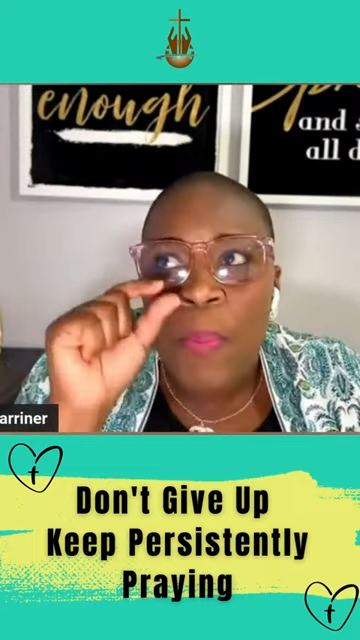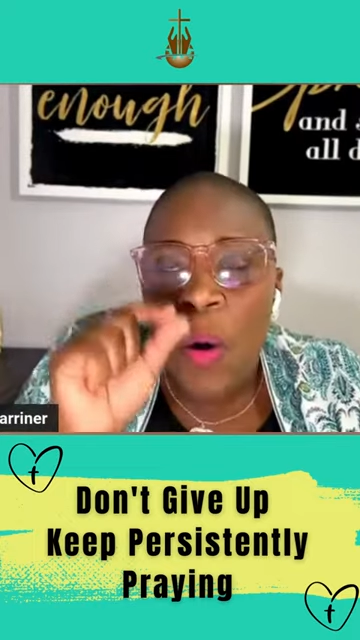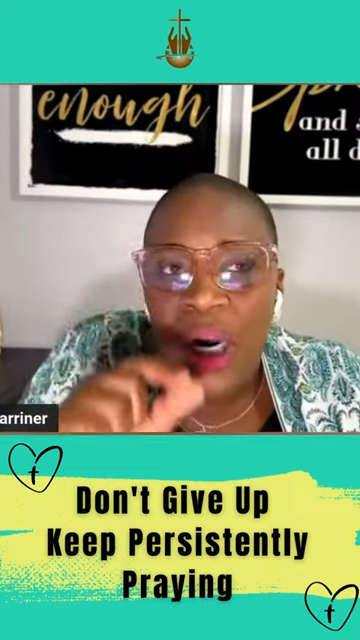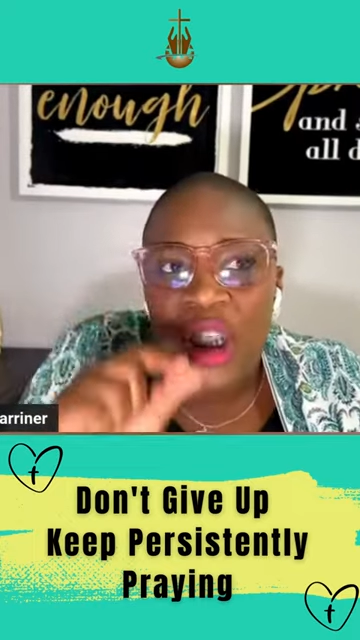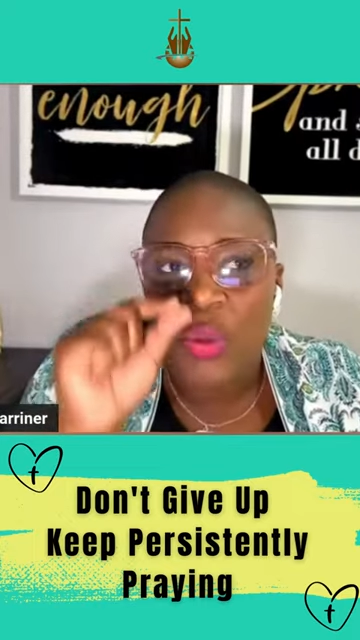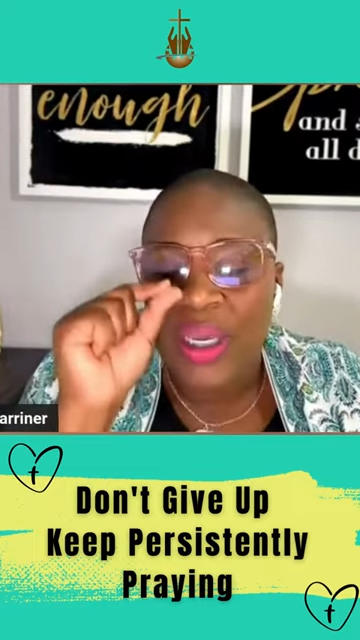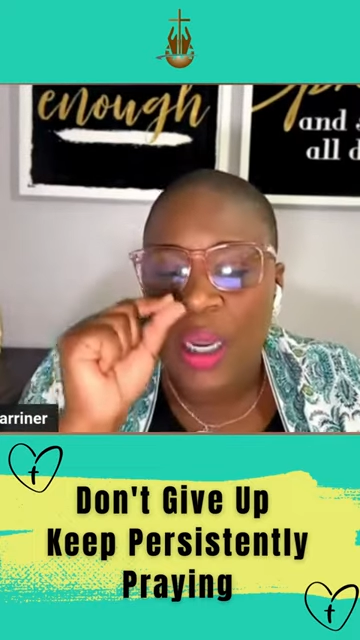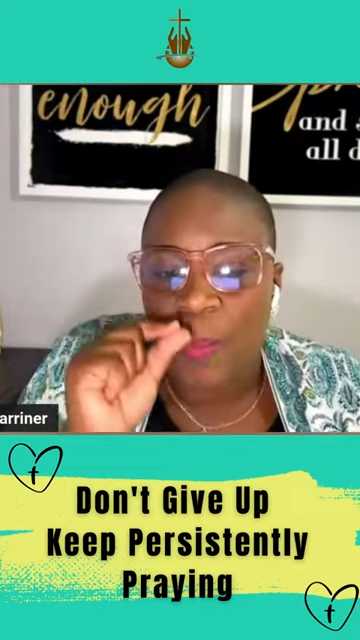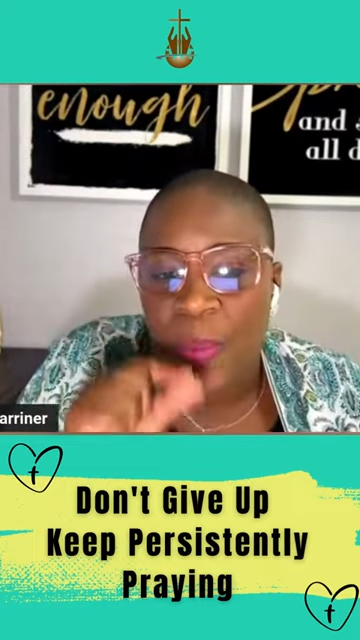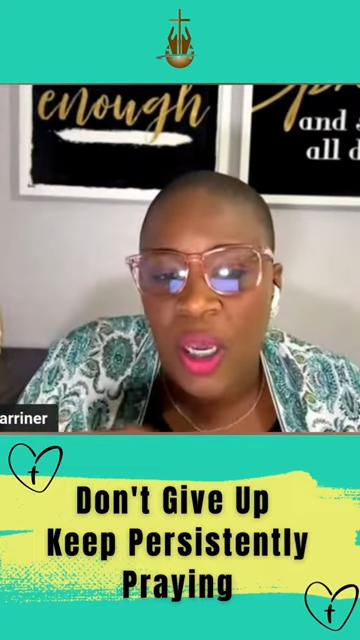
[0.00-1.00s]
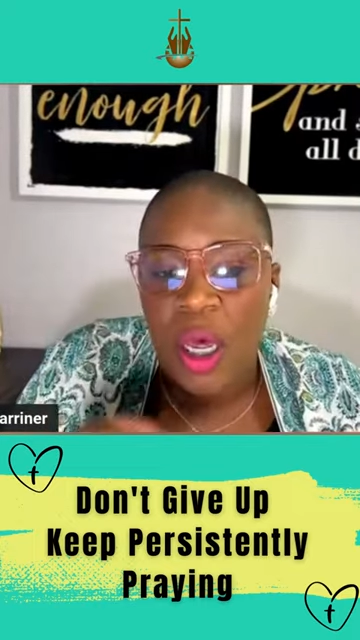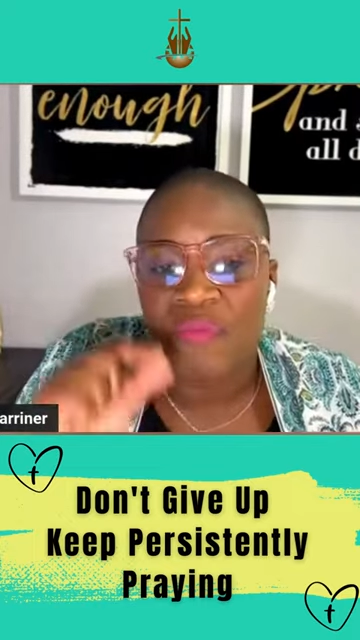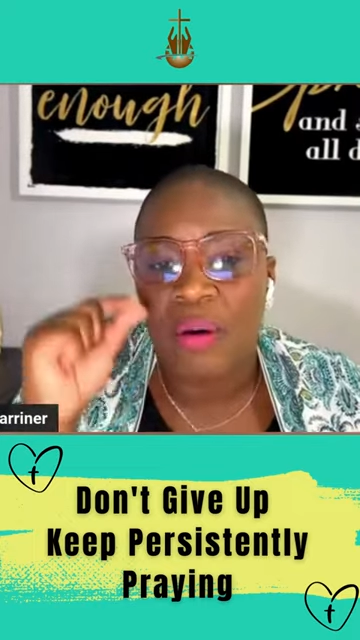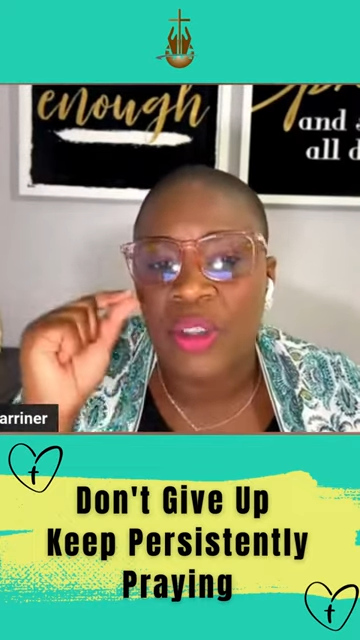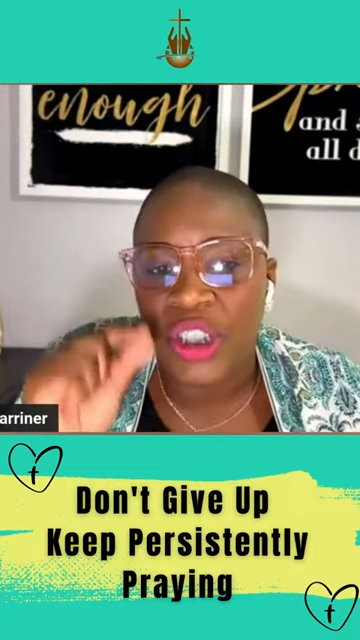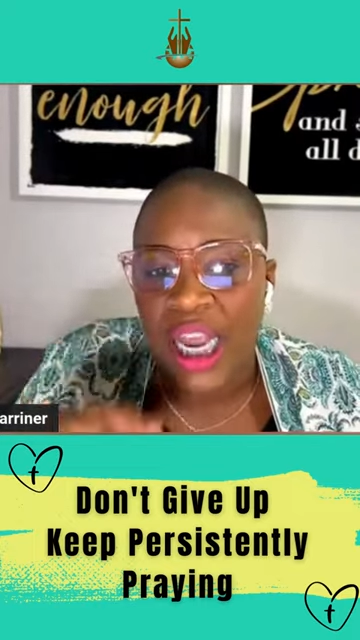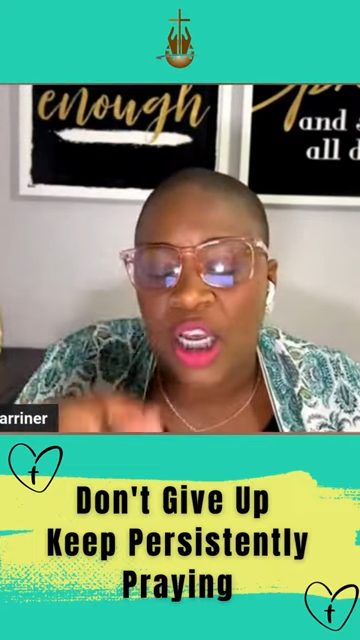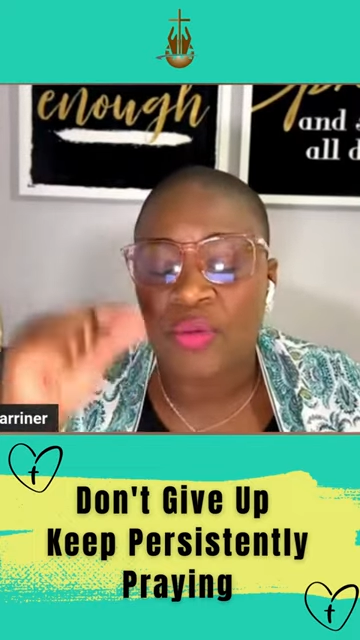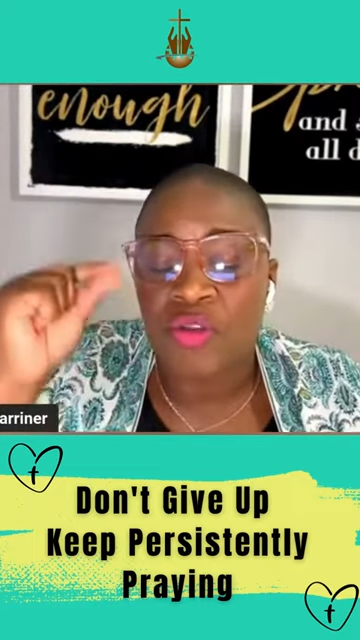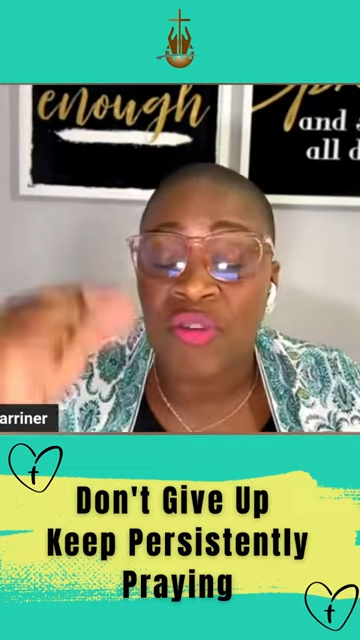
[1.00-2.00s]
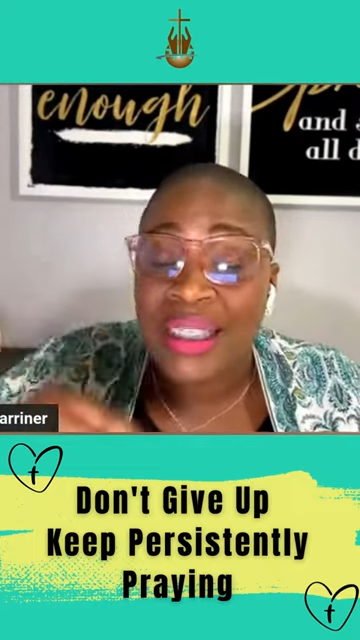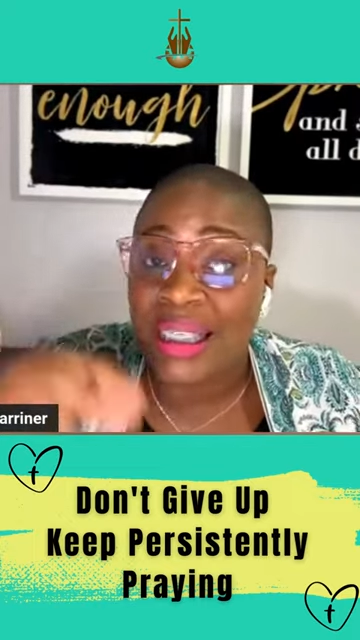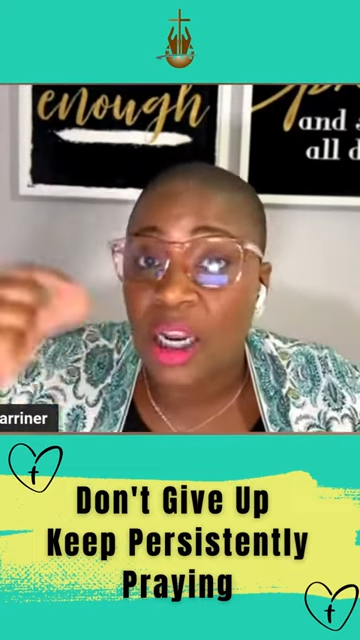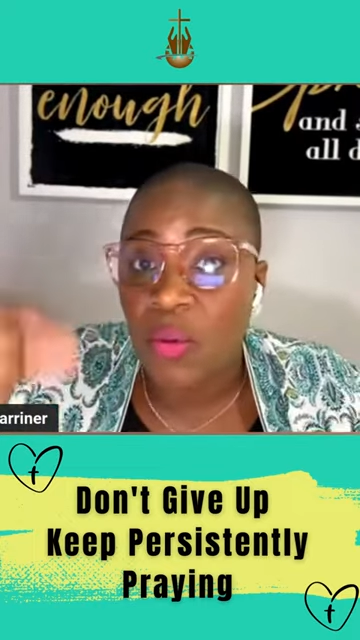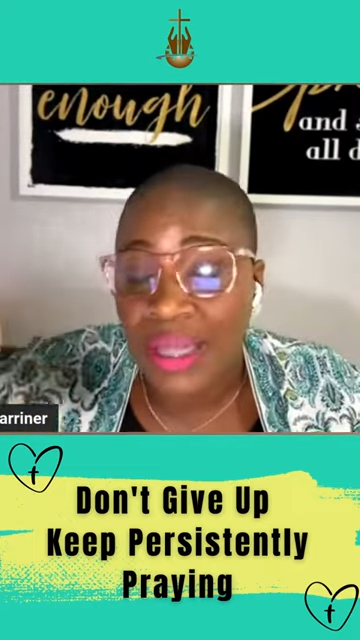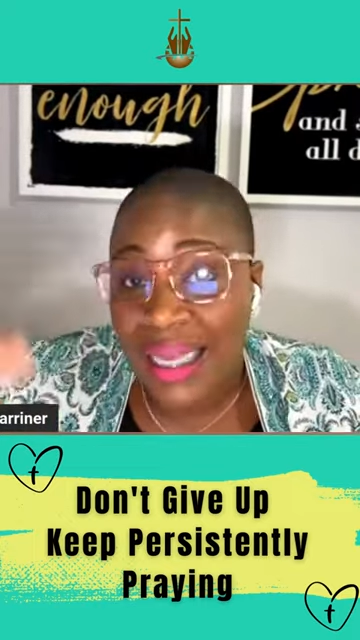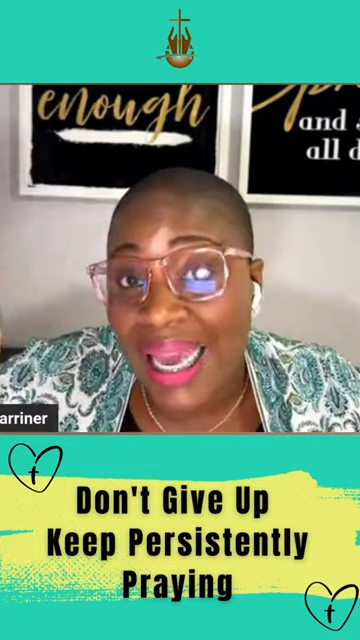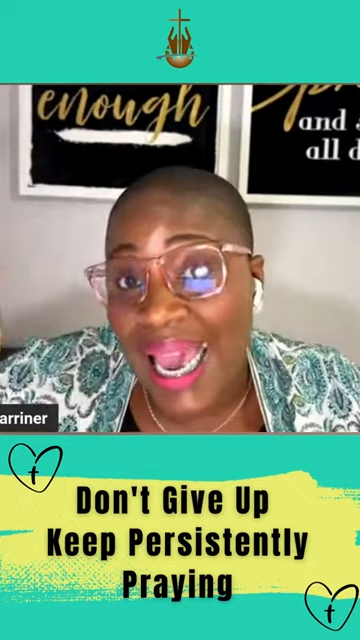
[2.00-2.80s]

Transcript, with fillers: points we can pick up from Jacob's wrestling with the